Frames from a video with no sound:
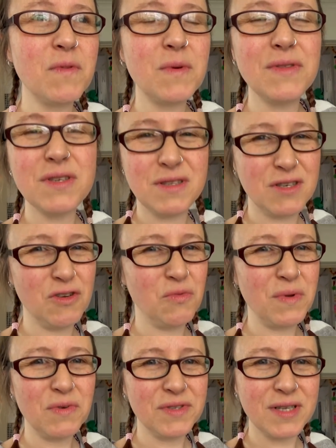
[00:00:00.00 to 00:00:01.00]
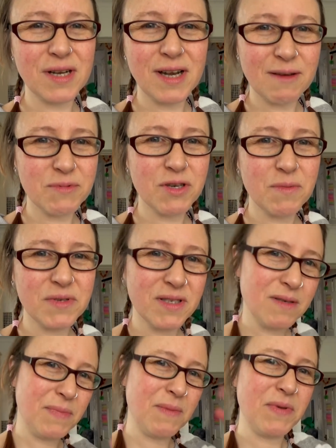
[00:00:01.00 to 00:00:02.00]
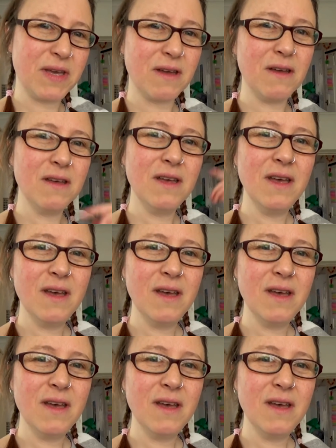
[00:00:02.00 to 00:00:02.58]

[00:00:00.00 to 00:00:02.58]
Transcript: But when there's two, we wanted a laptop because it's a bit bigger.